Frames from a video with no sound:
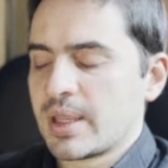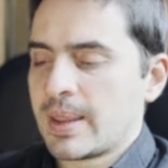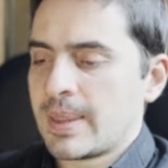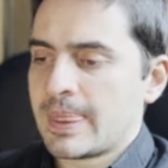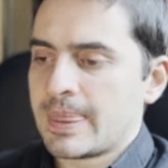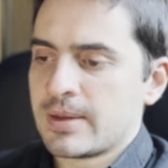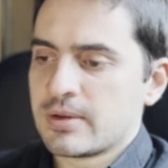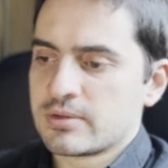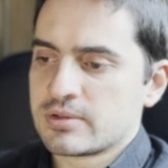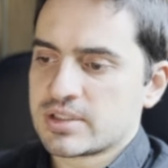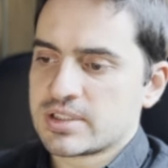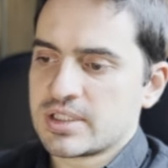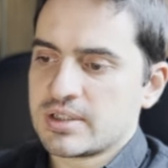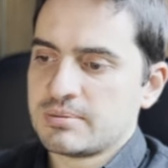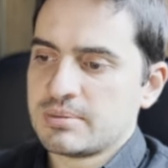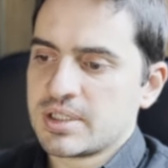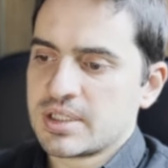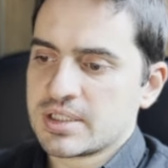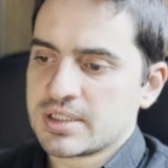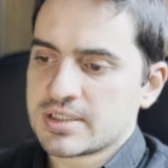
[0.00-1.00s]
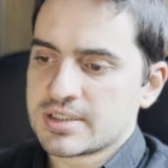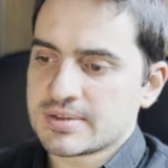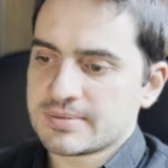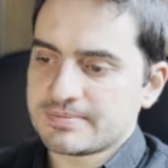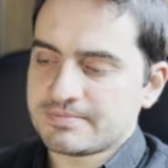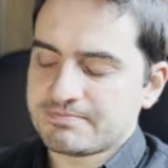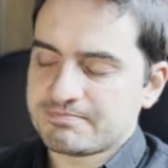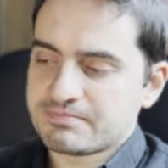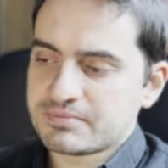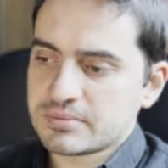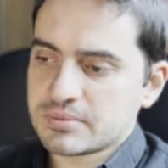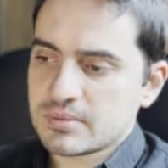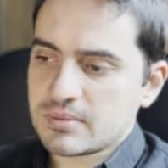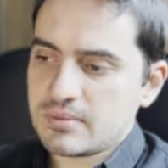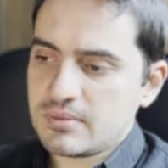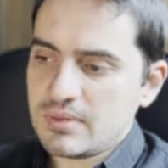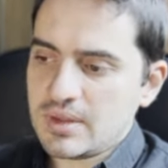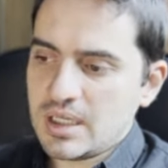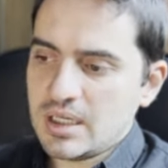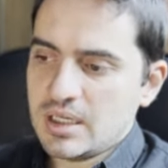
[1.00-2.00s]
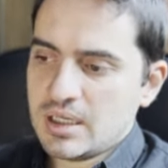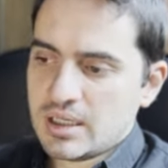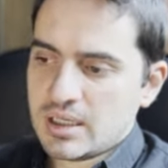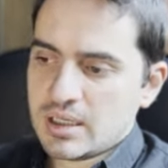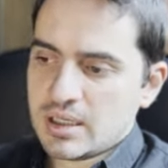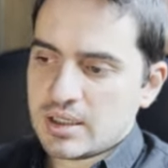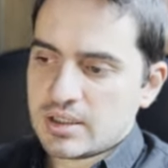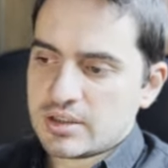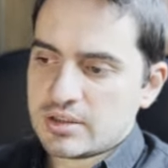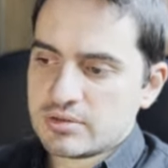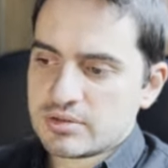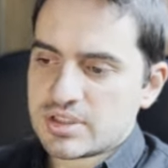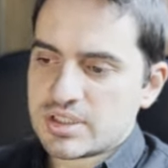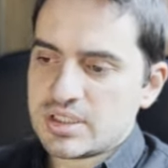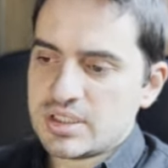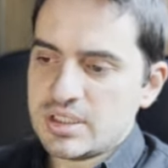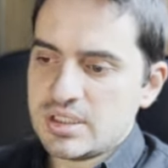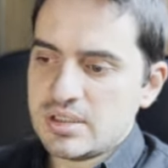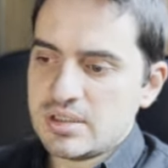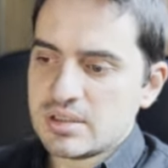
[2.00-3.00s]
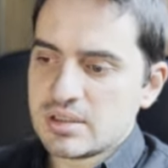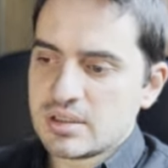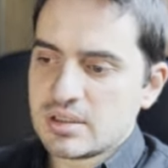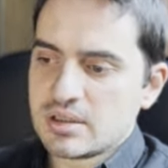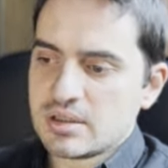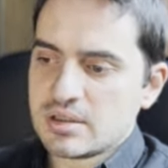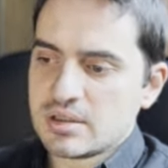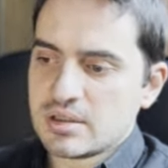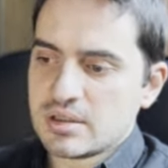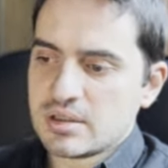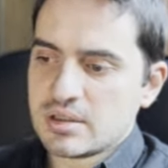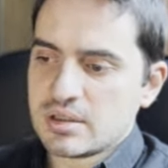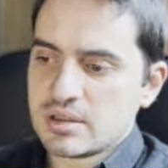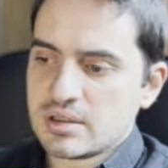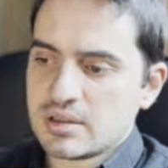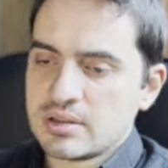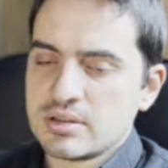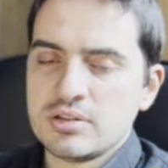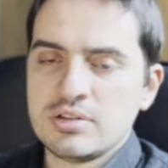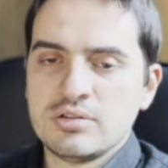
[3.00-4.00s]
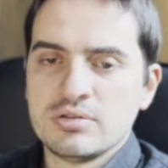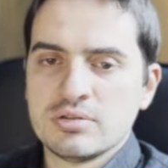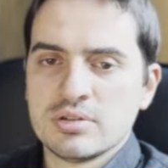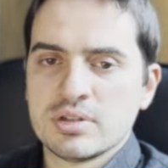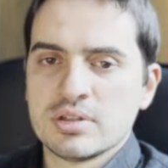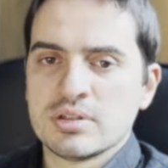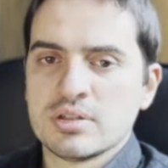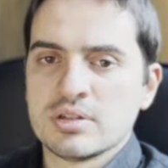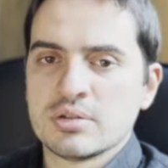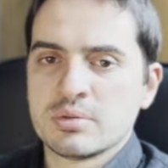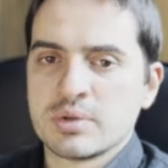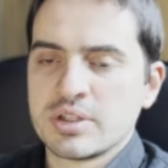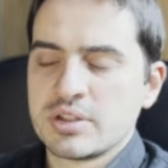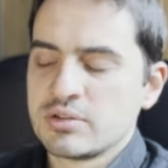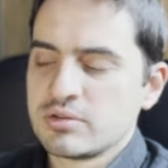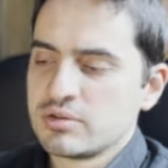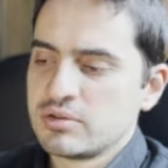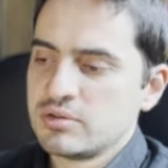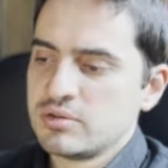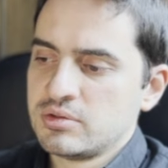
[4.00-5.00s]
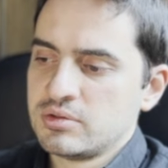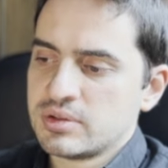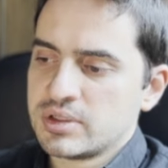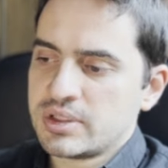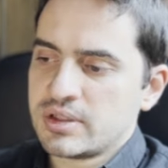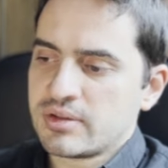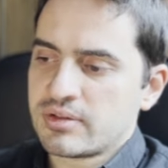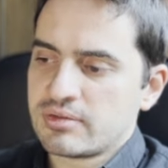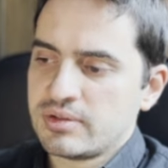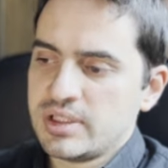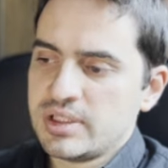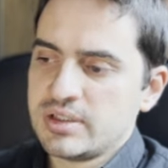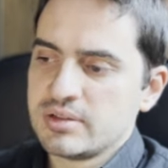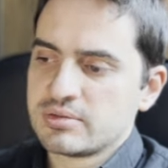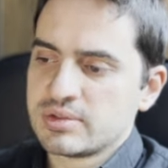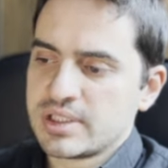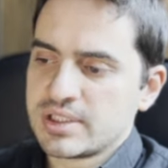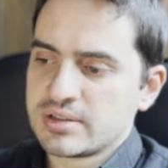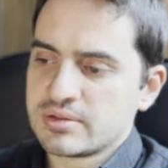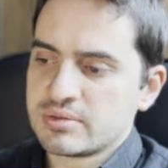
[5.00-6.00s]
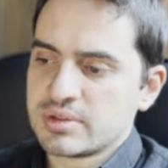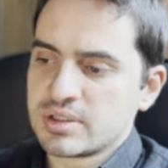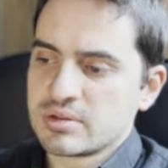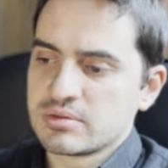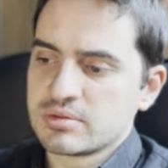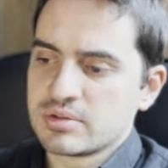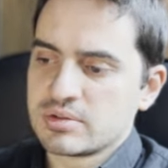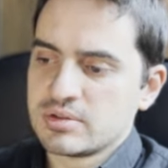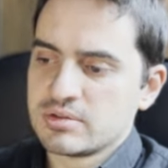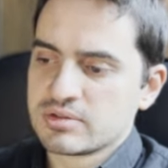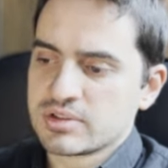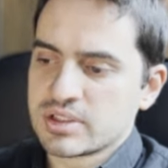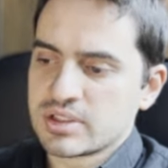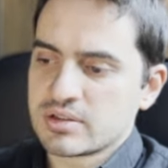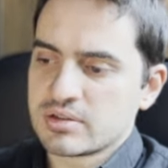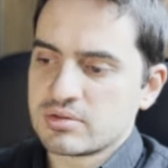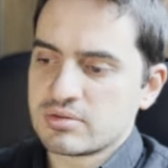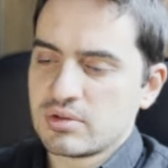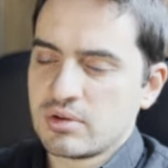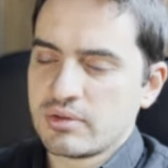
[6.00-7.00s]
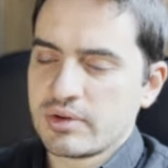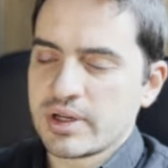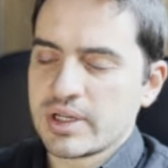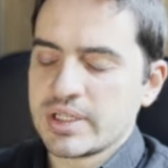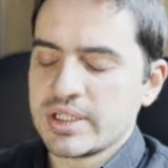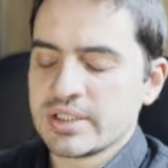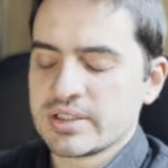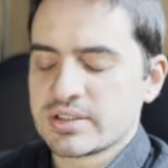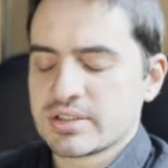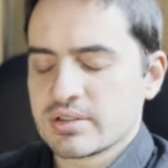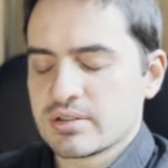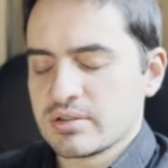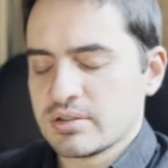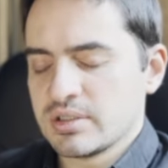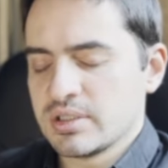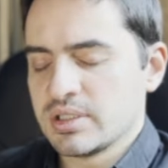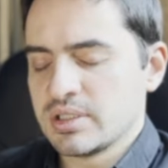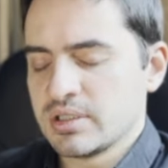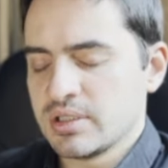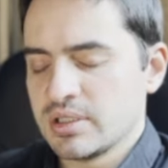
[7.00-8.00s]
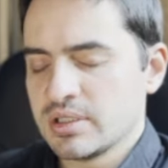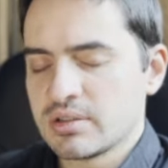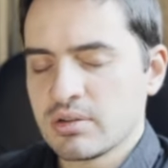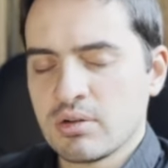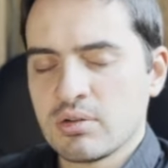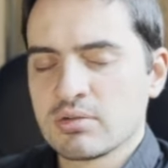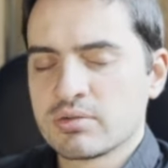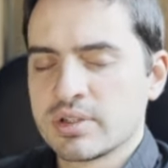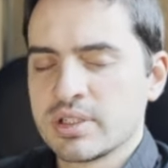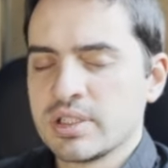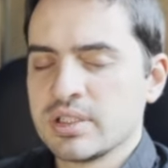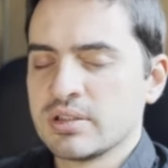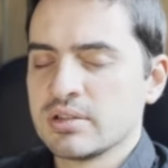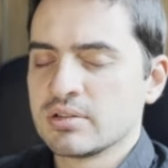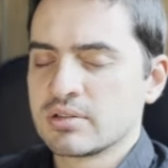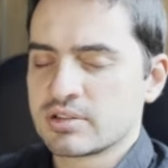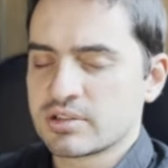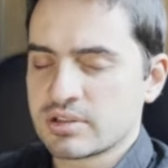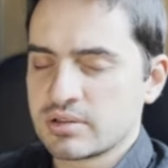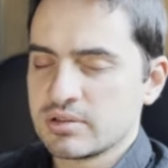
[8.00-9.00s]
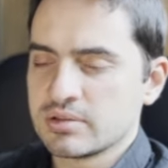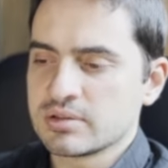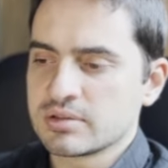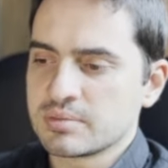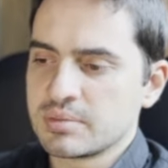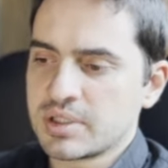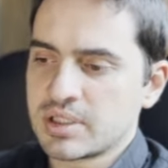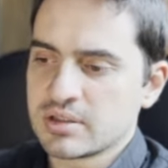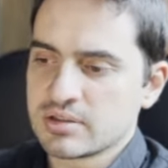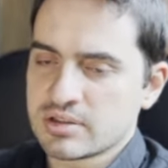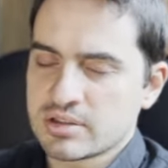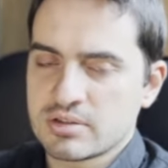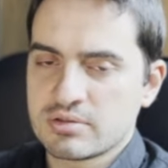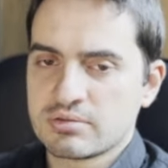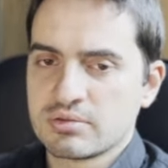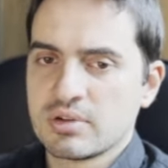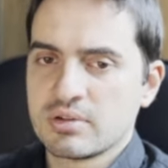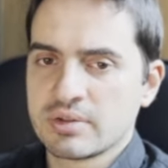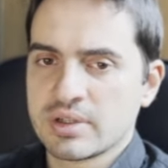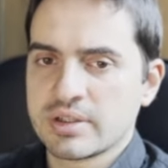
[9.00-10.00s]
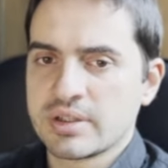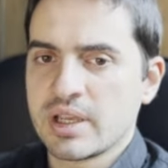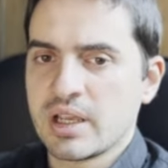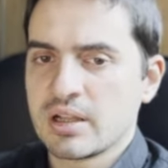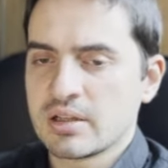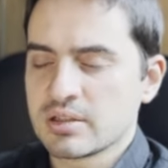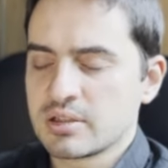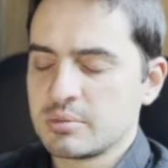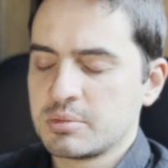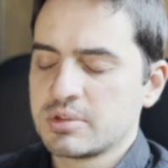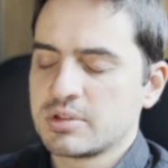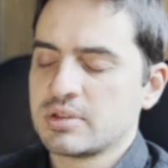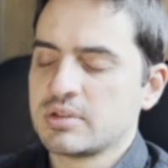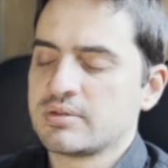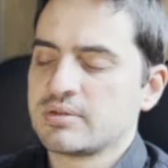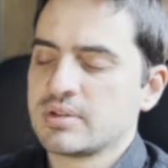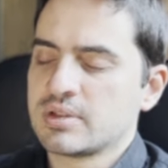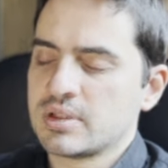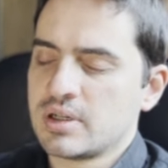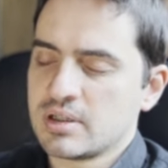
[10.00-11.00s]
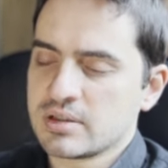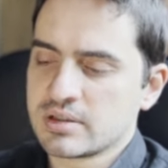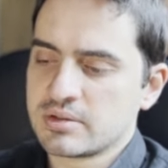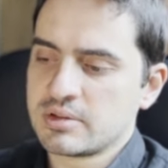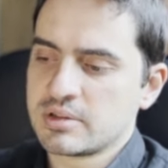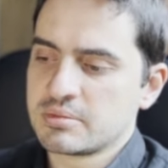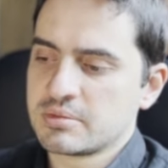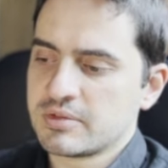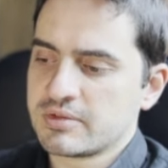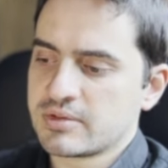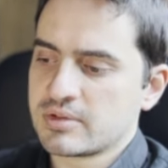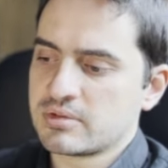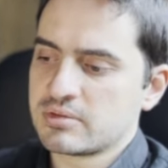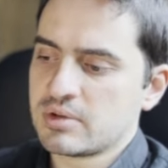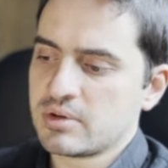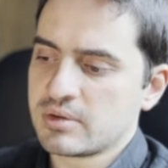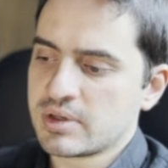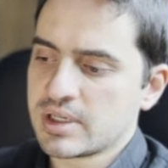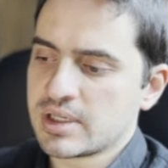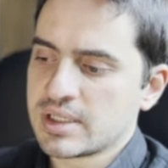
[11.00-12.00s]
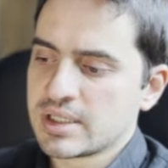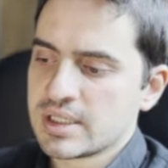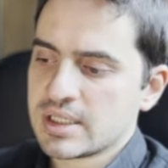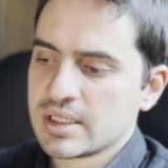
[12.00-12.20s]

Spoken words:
in your scene, because you see, when you do a 3D rendering using Corona, it already looks good, because Corona, the algorithm of Corona,